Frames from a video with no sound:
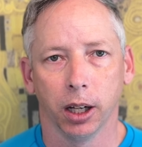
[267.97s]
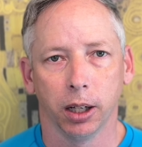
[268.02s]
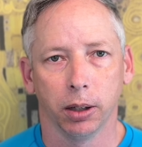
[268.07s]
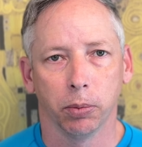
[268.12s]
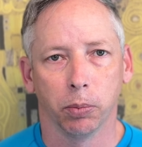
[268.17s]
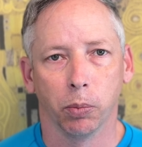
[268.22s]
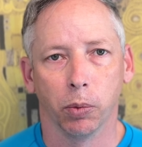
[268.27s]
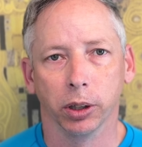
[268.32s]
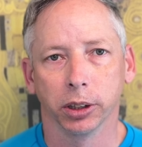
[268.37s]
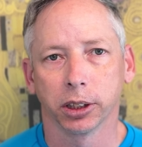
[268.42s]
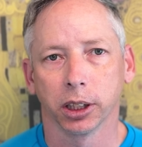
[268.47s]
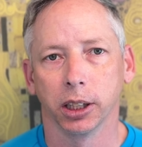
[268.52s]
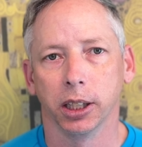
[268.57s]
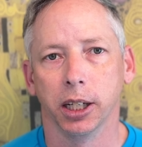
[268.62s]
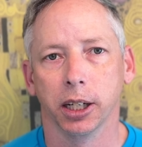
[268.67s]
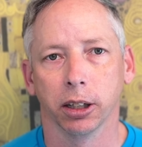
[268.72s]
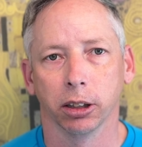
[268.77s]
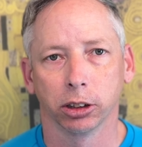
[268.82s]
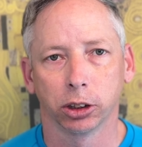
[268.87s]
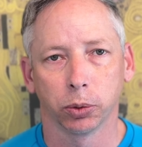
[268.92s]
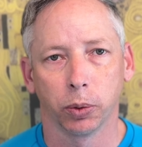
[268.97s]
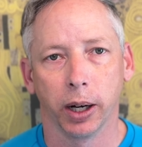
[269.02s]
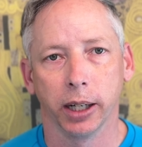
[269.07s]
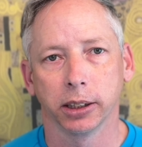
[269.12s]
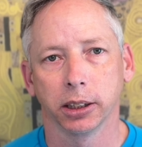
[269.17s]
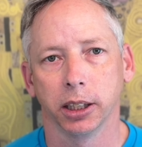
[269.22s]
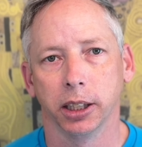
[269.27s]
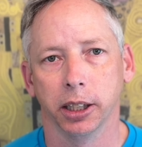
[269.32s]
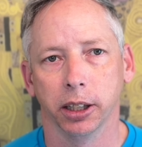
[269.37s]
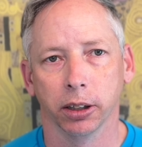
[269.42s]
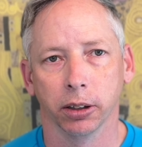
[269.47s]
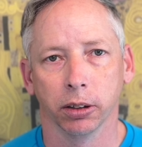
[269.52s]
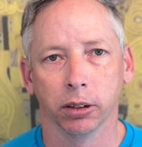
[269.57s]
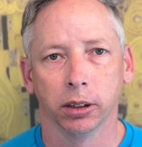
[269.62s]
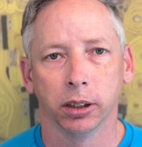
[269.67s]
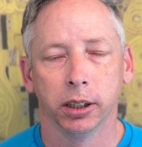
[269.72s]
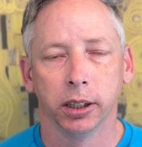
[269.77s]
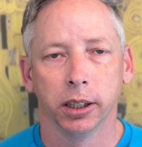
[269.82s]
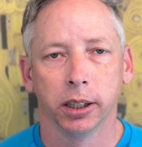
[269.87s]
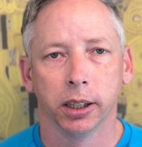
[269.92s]
once a year, twice a year,
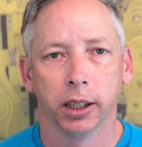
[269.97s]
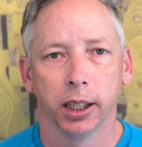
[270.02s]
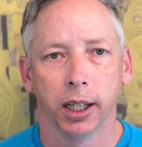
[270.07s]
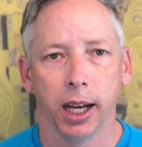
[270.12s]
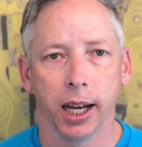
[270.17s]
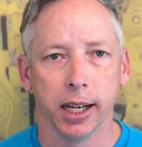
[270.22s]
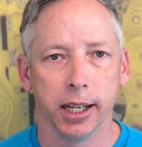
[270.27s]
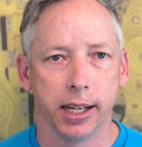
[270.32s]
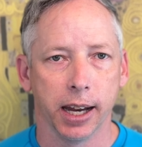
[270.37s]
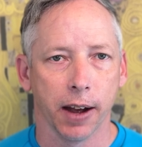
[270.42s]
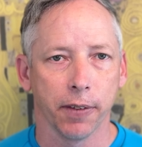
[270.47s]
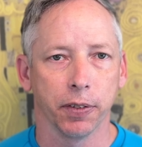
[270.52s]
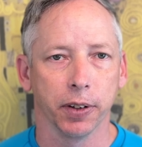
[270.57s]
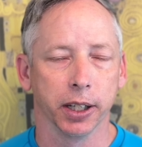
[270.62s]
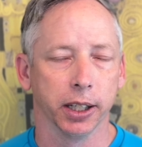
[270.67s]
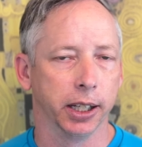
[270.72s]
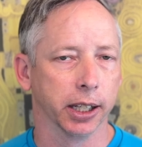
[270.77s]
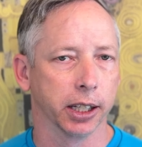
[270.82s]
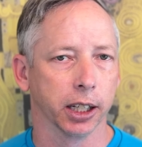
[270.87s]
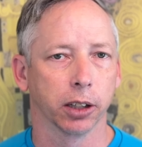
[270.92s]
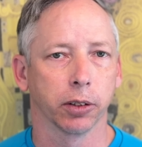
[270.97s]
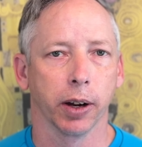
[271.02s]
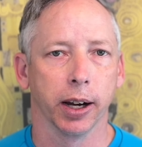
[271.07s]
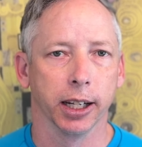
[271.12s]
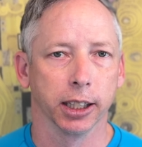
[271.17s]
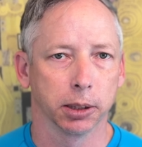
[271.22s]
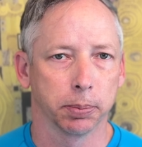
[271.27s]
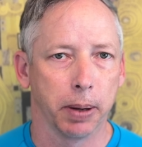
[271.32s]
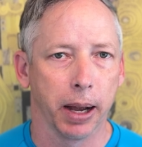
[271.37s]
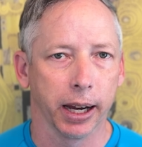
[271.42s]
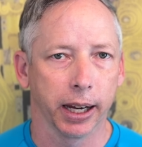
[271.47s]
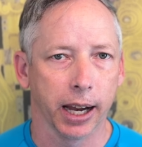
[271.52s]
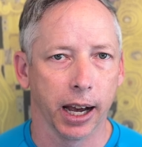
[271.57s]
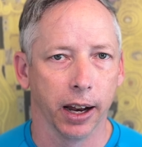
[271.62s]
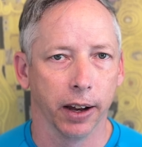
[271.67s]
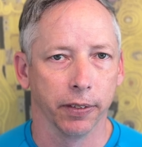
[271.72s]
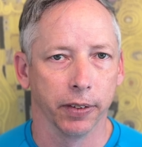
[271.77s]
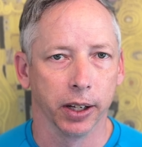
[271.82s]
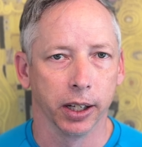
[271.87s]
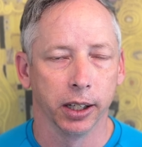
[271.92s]
and definitely get the credits back out
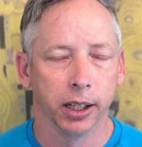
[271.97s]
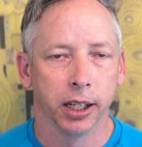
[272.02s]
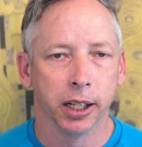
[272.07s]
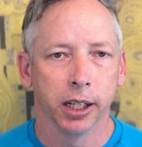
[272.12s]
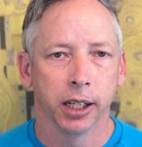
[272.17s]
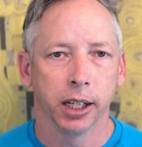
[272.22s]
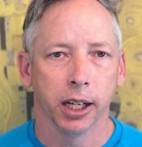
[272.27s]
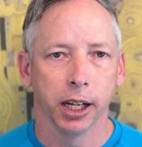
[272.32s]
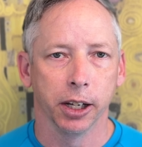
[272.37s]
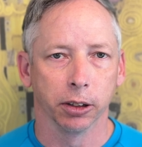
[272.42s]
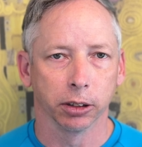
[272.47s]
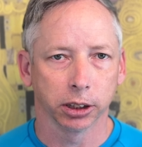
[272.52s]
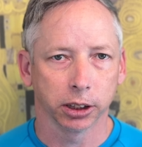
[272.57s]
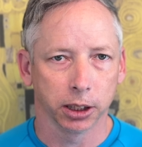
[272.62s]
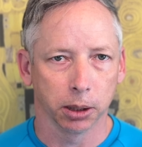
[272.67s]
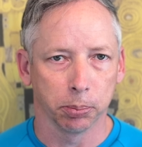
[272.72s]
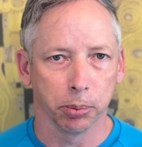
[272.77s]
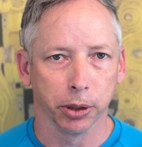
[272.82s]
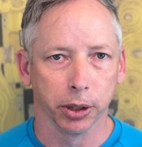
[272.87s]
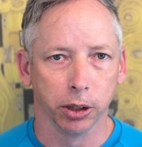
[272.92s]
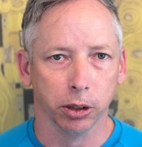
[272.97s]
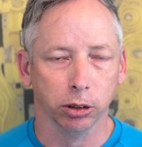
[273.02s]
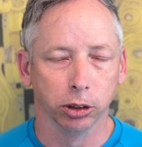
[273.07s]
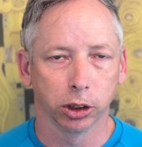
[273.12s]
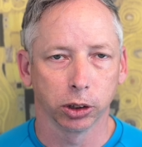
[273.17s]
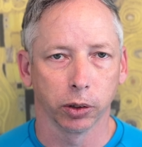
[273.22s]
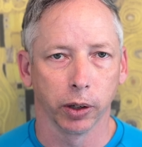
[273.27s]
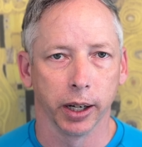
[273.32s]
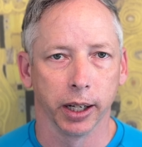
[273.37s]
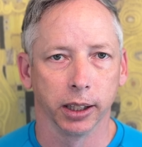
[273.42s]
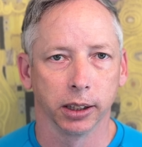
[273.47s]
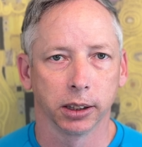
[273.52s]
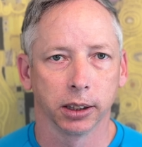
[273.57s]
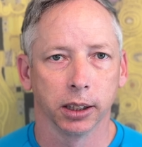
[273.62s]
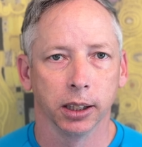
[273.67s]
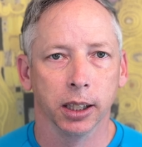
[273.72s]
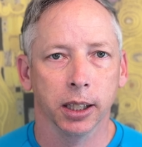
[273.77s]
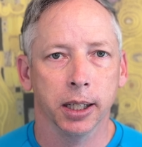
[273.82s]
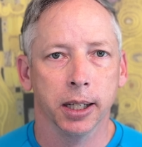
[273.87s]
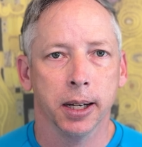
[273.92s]
of it. And they're simple to use credits.
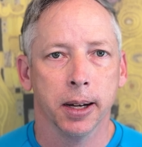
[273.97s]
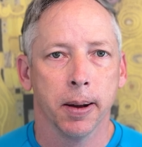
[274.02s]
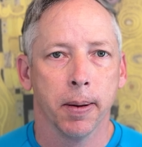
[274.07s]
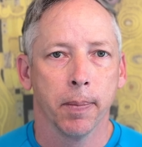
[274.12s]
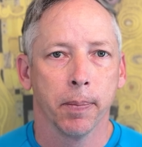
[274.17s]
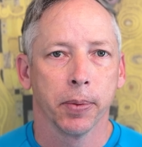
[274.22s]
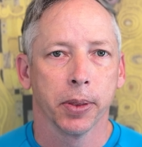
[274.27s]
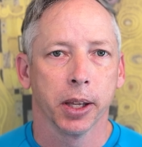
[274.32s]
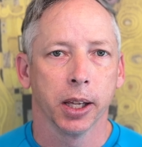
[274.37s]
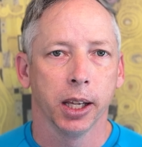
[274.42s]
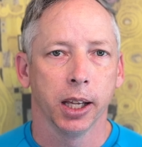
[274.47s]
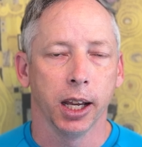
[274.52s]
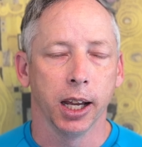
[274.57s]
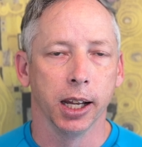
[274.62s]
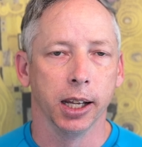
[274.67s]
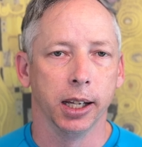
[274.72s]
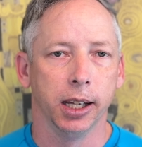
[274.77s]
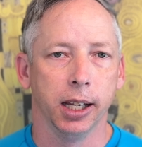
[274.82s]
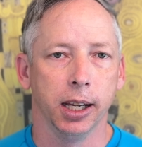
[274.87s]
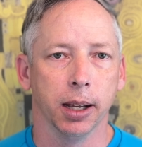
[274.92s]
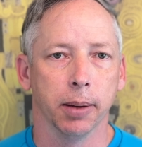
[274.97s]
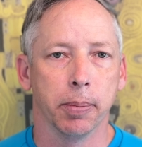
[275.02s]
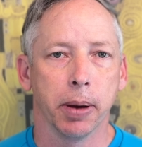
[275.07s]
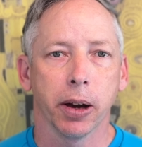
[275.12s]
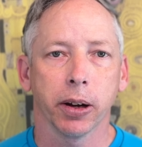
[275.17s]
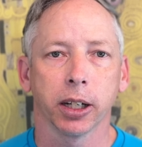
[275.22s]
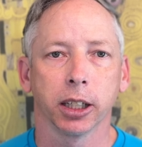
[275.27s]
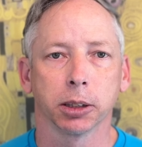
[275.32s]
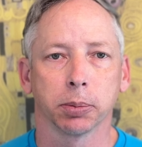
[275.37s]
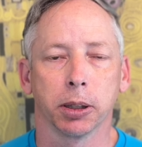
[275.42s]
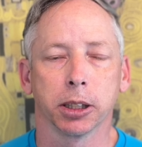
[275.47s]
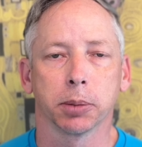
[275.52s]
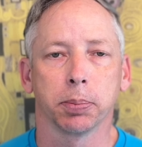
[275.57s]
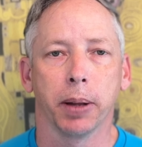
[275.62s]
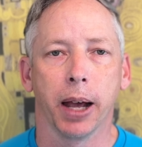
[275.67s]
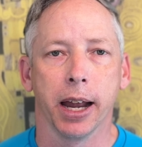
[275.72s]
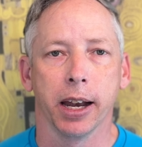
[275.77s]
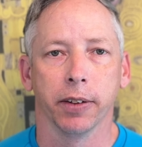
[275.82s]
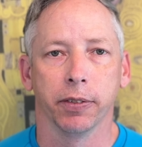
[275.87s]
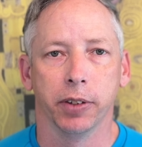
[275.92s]
In the American Express
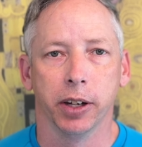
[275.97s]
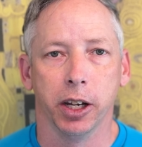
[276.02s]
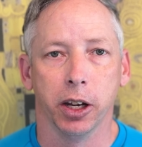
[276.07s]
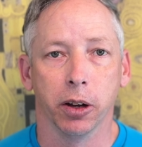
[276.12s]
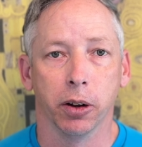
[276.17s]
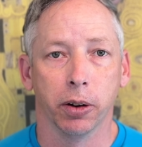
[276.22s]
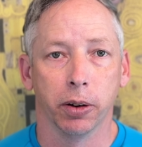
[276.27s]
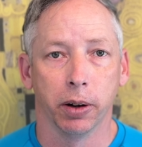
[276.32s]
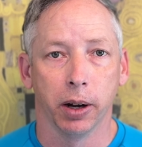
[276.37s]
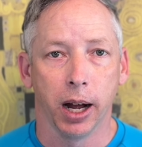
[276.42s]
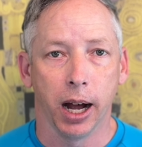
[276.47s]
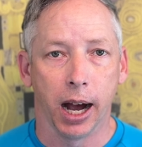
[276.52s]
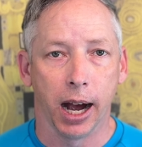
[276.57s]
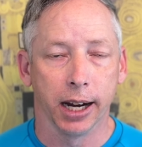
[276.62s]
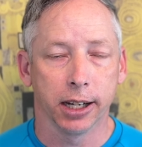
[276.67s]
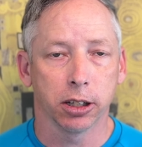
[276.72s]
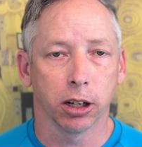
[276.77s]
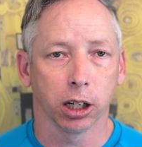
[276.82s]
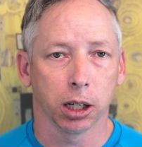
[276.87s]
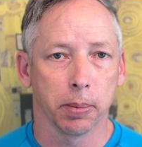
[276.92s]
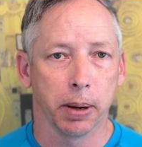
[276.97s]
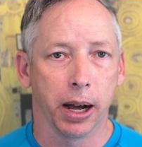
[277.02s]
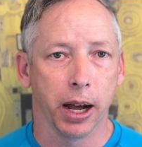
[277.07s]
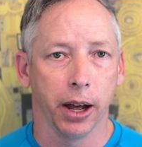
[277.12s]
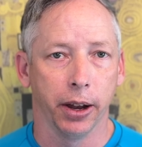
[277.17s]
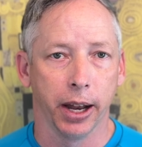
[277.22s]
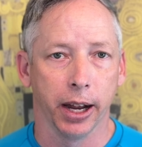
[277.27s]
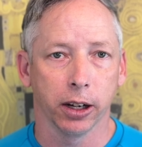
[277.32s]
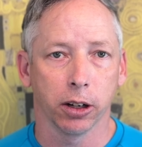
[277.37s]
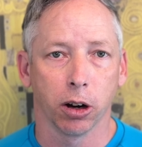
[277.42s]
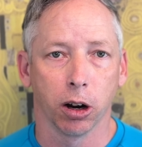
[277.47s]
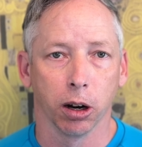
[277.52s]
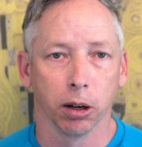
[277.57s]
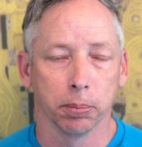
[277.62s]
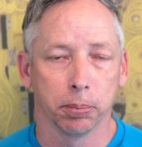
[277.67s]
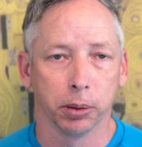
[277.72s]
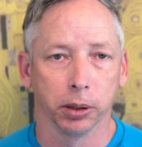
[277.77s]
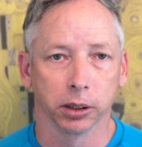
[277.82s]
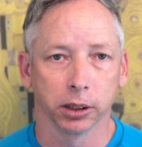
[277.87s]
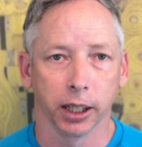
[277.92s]
Platinum video, I talk about how that card
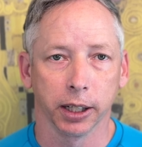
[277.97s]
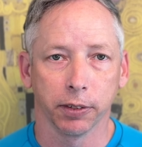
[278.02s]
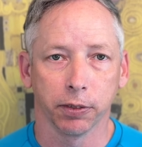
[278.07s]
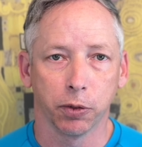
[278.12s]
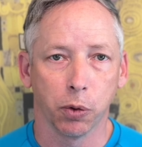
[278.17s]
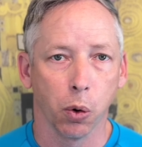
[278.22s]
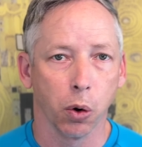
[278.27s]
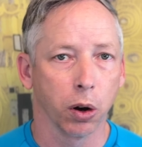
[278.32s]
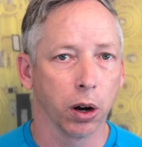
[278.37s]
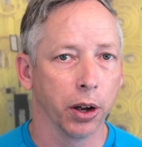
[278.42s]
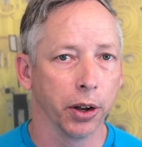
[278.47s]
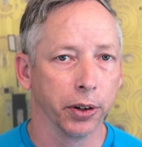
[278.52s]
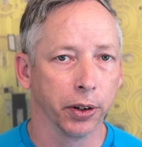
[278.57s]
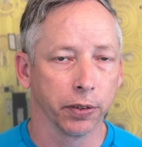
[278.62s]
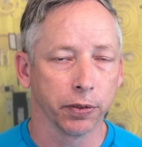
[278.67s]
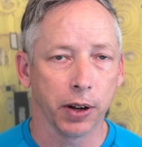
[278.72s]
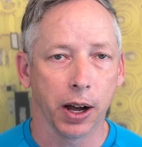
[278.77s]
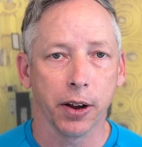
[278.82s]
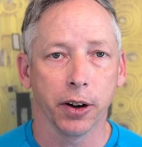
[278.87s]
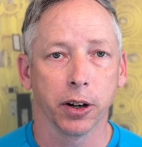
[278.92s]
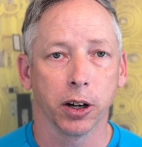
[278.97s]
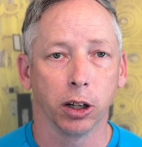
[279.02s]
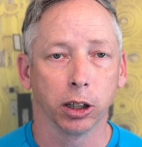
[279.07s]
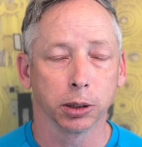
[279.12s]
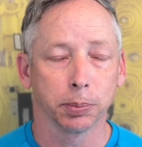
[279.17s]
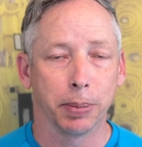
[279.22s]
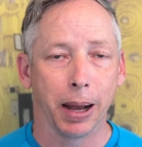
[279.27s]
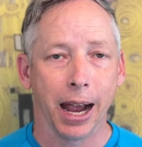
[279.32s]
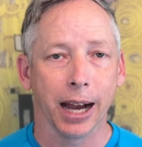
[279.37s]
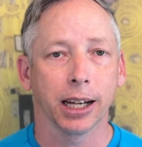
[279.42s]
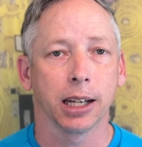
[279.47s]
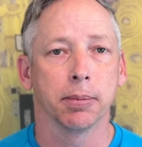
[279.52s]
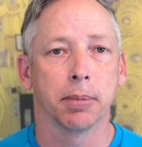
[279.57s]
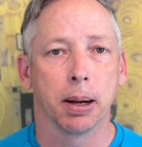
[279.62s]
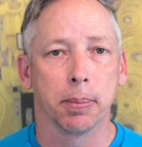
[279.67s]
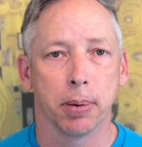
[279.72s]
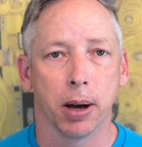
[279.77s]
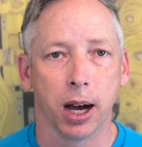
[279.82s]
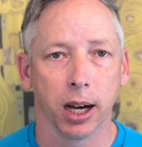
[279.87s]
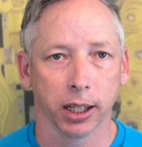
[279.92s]
puts like $400, $500 back in my
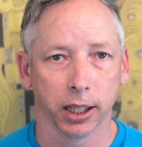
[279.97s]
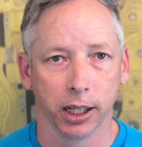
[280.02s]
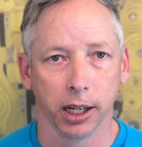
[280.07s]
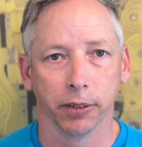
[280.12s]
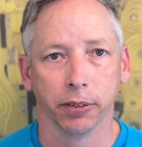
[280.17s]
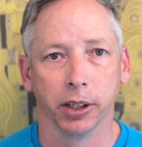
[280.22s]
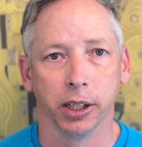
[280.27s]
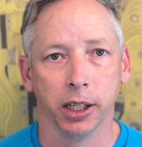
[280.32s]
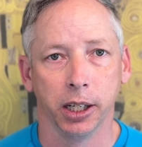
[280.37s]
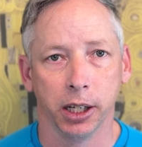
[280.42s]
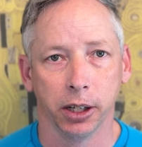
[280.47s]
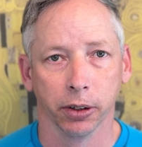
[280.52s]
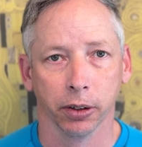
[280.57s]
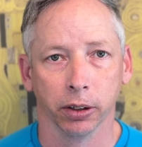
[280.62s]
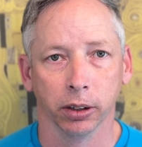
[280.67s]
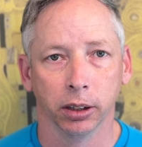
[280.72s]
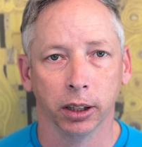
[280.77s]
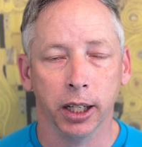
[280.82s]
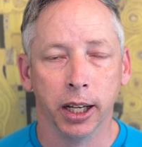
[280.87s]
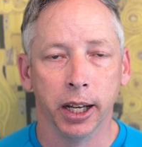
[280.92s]
pocket every year.